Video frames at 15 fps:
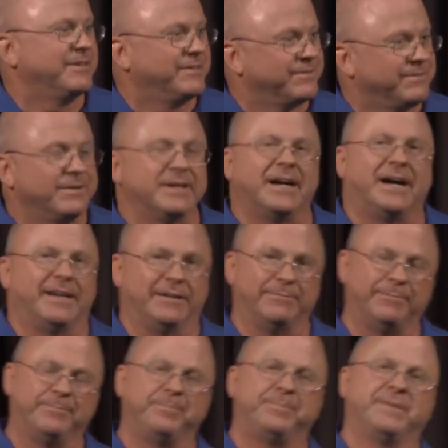"Forgot
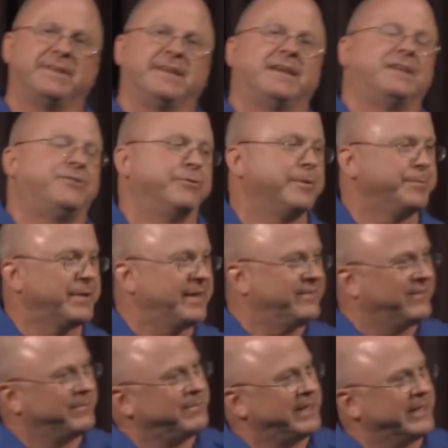him." Do you remember?
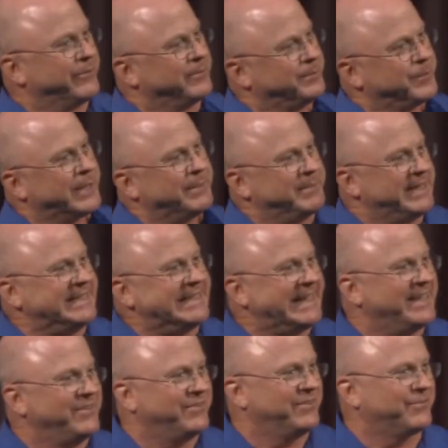Does anybody remember how many
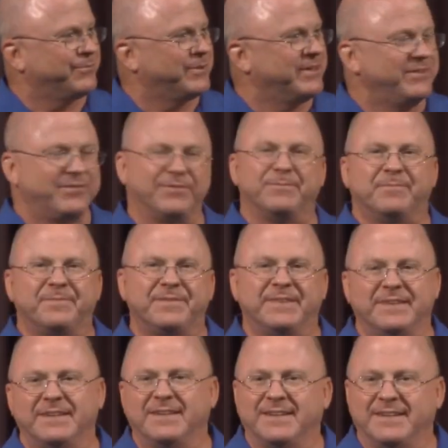days this was?
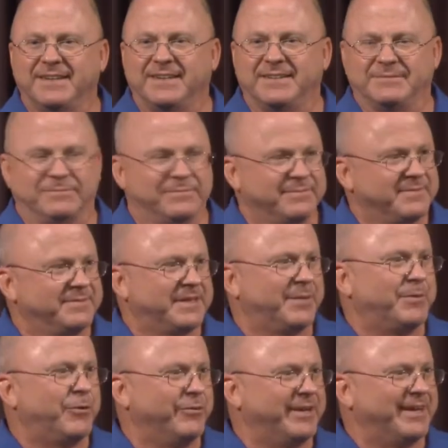
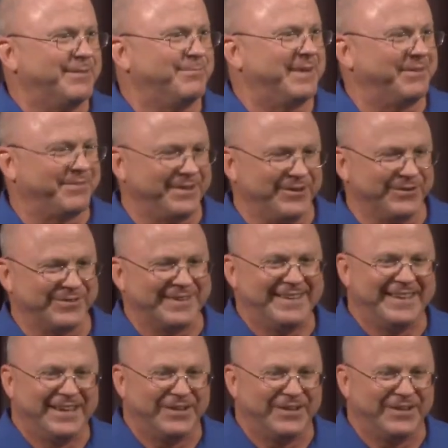I'm holding up my fingers.